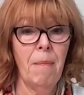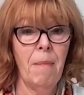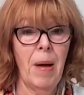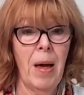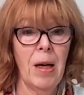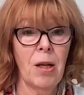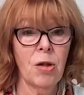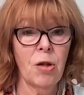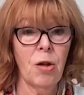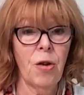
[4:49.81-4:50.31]

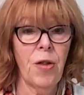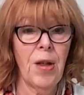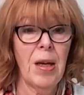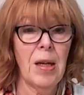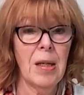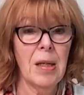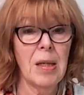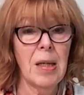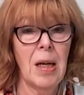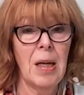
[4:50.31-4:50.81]
extra
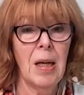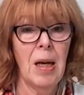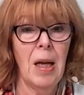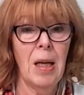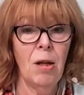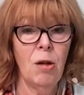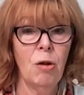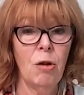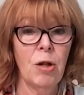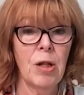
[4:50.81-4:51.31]
things
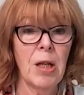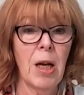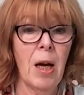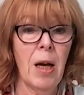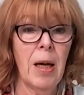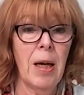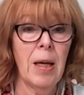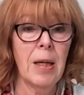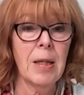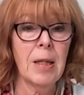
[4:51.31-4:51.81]
in your
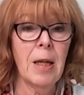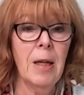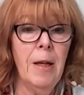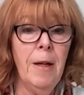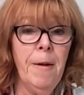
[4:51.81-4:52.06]
diet.